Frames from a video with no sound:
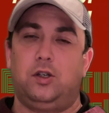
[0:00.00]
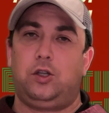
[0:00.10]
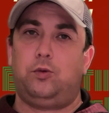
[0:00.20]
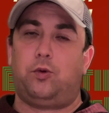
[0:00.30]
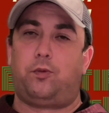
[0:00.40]

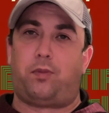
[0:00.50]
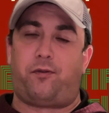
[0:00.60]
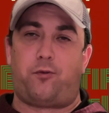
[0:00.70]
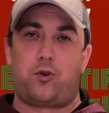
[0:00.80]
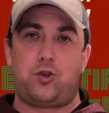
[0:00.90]
You will,
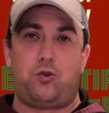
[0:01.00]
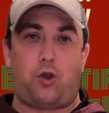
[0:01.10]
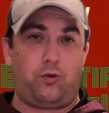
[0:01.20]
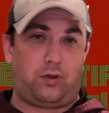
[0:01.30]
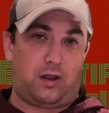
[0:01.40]
before you
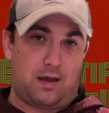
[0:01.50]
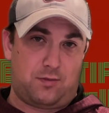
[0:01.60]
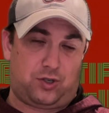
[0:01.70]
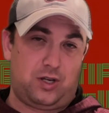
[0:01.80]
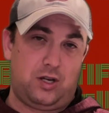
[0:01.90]
go to that
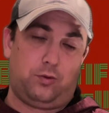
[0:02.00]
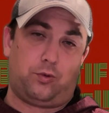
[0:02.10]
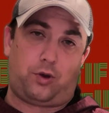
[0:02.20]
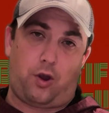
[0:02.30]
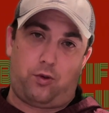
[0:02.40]
machine, you will
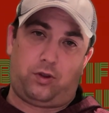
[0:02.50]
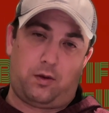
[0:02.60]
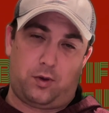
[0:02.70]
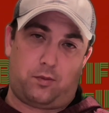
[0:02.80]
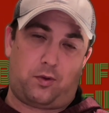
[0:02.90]
go to the
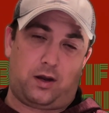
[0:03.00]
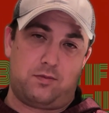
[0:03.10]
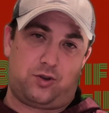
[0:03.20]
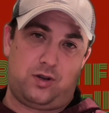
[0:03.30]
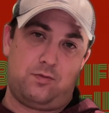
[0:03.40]
bill break
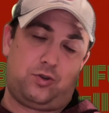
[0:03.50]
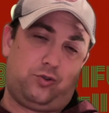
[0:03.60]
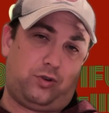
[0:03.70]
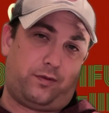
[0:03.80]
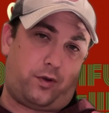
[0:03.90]
machine, which you
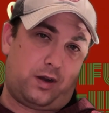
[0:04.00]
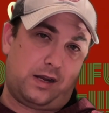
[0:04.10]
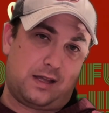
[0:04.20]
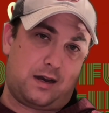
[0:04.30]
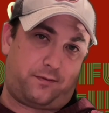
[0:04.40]
should have already
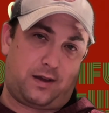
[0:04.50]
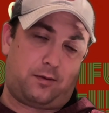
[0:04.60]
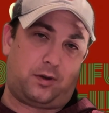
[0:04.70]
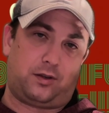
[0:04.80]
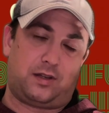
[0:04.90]
identified
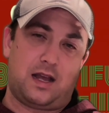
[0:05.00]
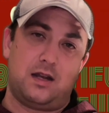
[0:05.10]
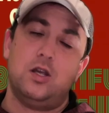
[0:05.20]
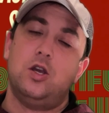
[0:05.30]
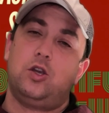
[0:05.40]
where it's at.
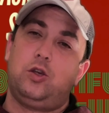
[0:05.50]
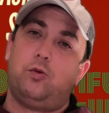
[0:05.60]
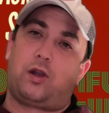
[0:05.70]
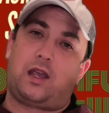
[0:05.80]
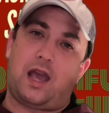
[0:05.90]
You
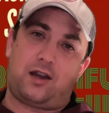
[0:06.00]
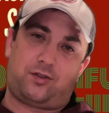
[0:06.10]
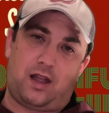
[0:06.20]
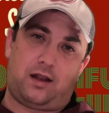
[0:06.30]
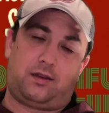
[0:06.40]
will cash
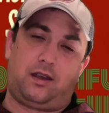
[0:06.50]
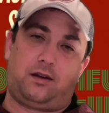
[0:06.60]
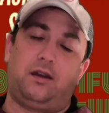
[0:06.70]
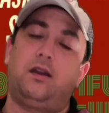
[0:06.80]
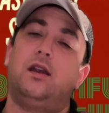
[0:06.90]
that
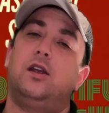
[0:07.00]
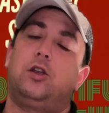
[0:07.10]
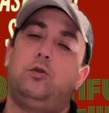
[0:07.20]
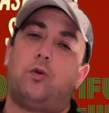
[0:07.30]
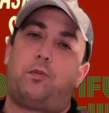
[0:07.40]
ticket.
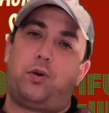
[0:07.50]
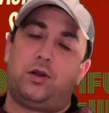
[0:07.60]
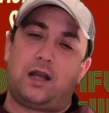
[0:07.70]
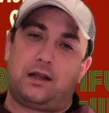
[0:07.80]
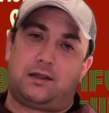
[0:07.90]
You will put
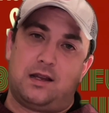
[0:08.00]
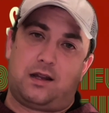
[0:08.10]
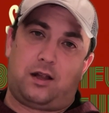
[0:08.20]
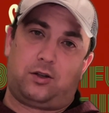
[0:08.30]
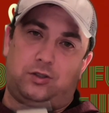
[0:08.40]
that
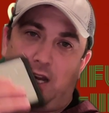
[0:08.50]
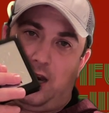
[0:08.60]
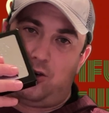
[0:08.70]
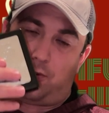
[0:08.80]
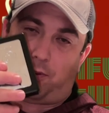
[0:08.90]
$10 in
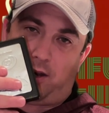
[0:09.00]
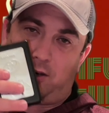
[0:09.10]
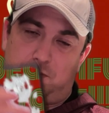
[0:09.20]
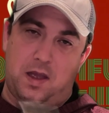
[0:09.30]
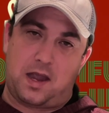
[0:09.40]
your player's
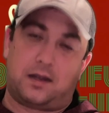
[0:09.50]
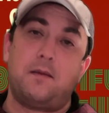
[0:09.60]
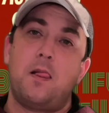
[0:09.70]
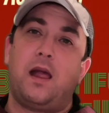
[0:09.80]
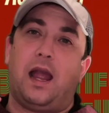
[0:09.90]
bank,
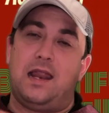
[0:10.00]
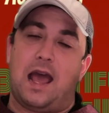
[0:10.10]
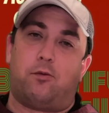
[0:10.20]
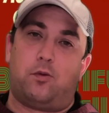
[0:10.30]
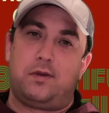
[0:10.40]
and
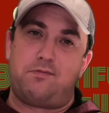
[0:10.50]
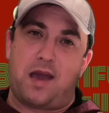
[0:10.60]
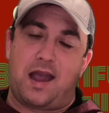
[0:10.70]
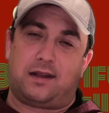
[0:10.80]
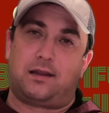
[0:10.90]
that will be
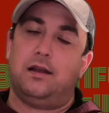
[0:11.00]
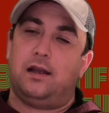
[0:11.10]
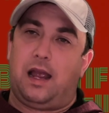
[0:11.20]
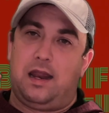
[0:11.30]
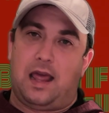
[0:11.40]
banked,
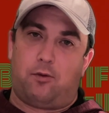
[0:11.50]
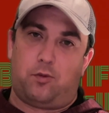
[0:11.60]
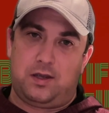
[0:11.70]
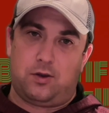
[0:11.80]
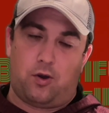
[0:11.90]
and that will
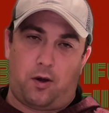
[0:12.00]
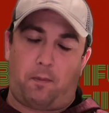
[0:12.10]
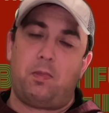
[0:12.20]
be gone.